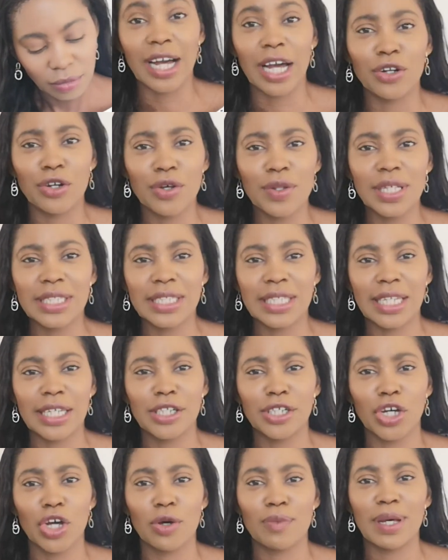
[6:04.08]
I know that
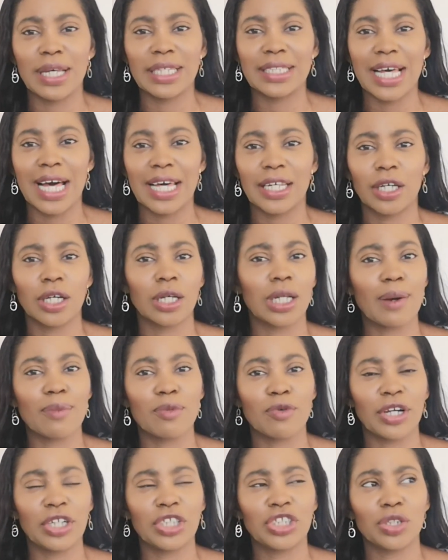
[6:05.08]
Selena Gomez had a
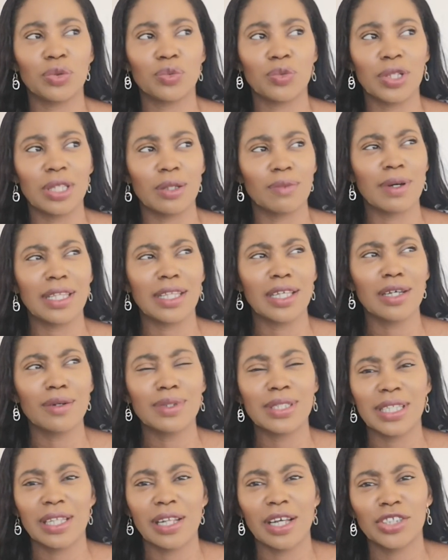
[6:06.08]
collaboration with them, I think it
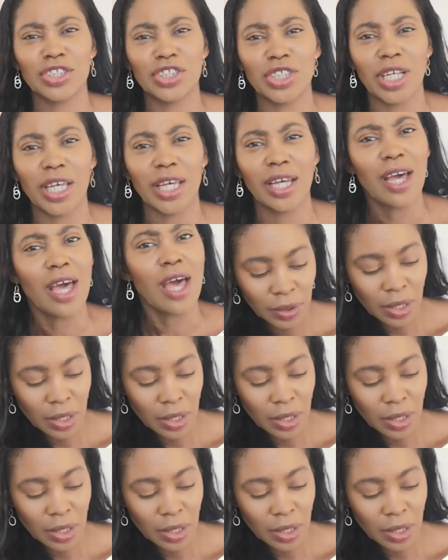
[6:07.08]
was last year.